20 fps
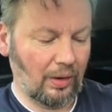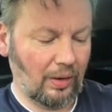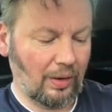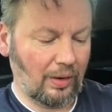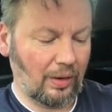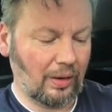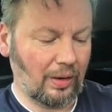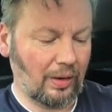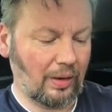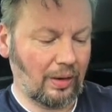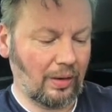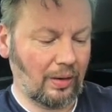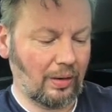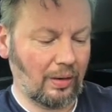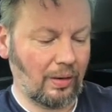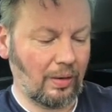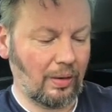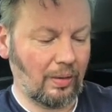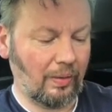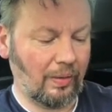
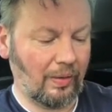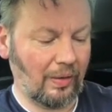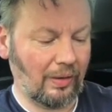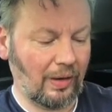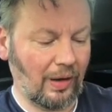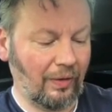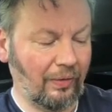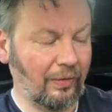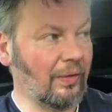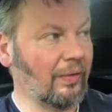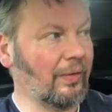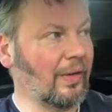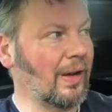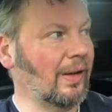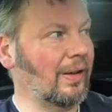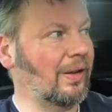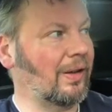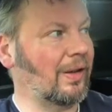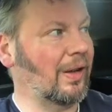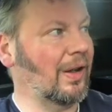Oh, the death of
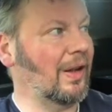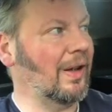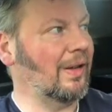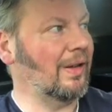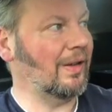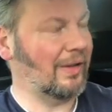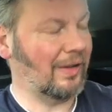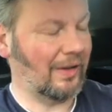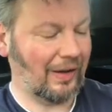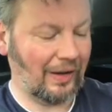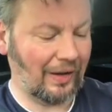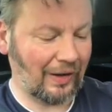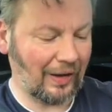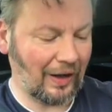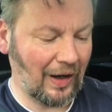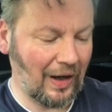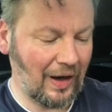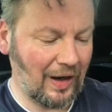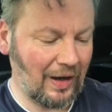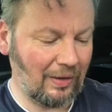ITN's
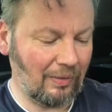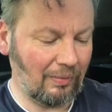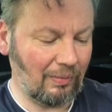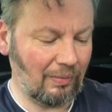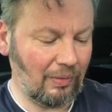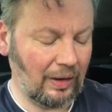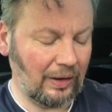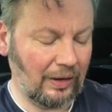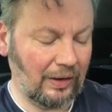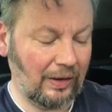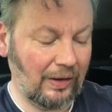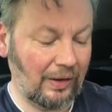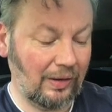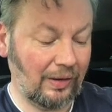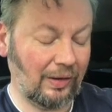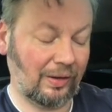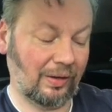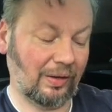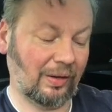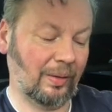Ken
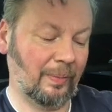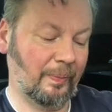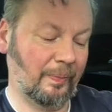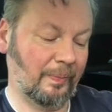Rees.